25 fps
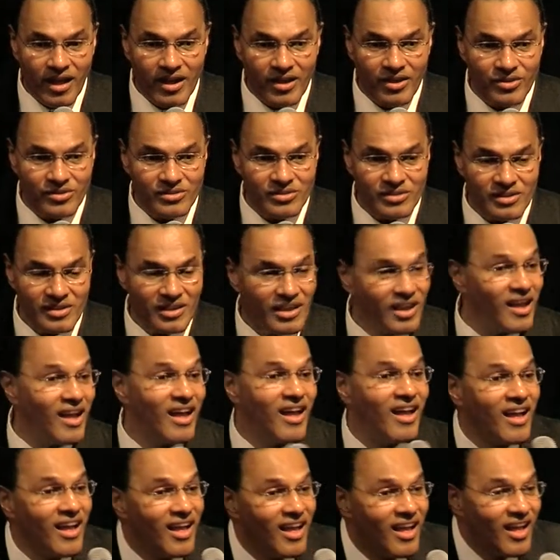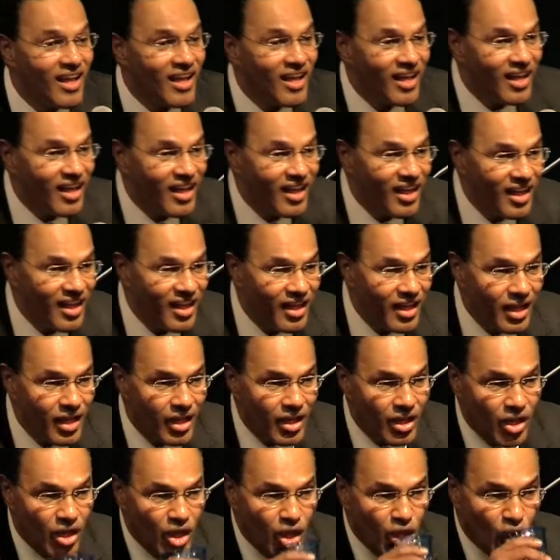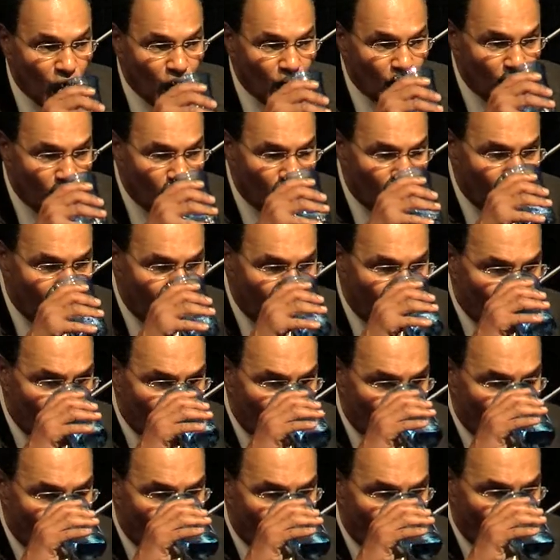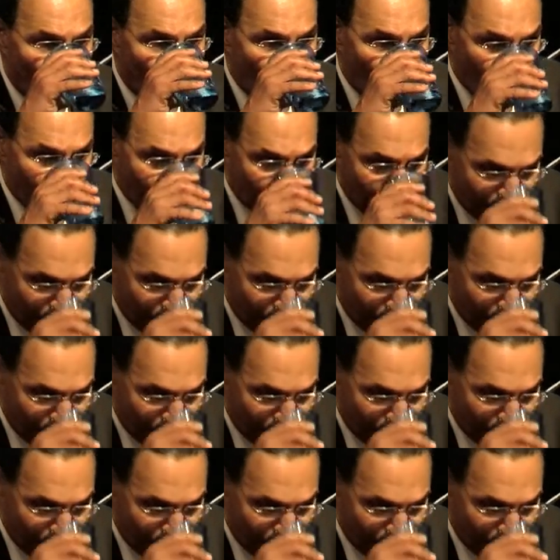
Um, earlier you were talking about the mindset that